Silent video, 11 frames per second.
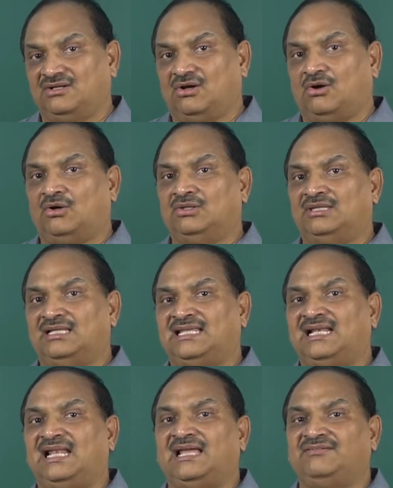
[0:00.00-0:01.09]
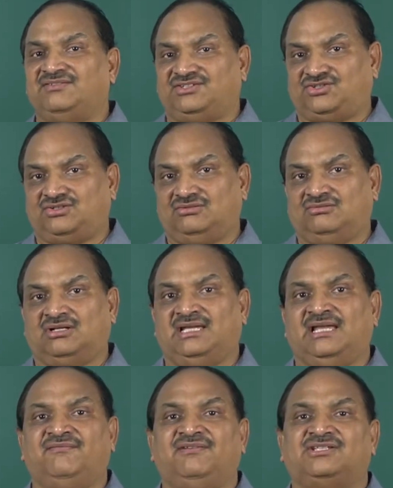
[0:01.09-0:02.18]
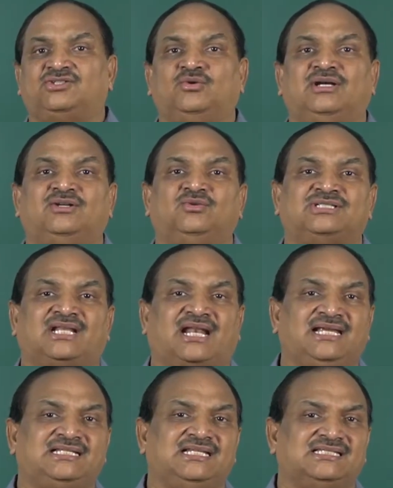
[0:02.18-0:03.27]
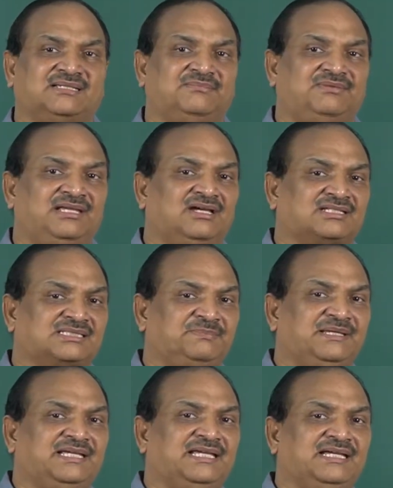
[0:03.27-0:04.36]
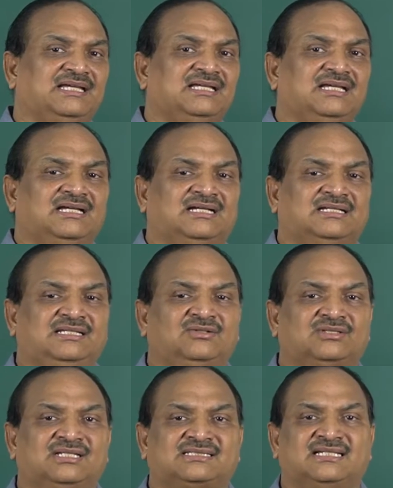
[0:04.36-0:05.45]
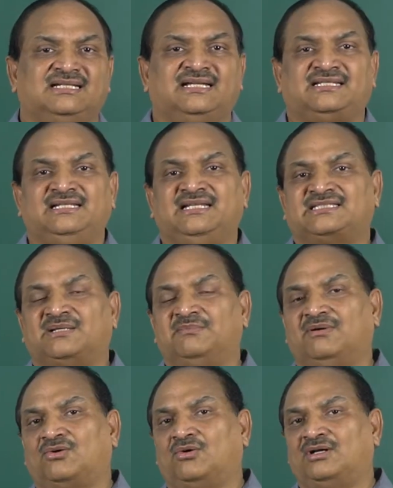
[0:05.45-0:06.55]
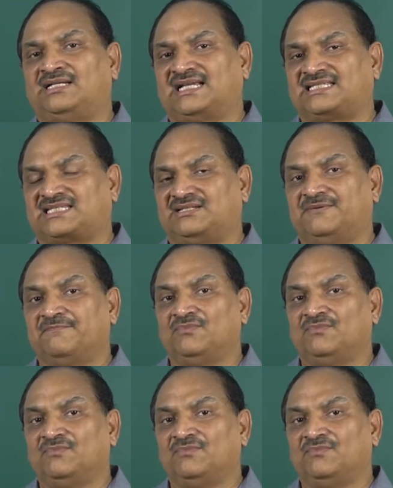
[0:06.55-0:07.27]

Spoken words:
on the language? Every student who is writing something or speaking, in some context,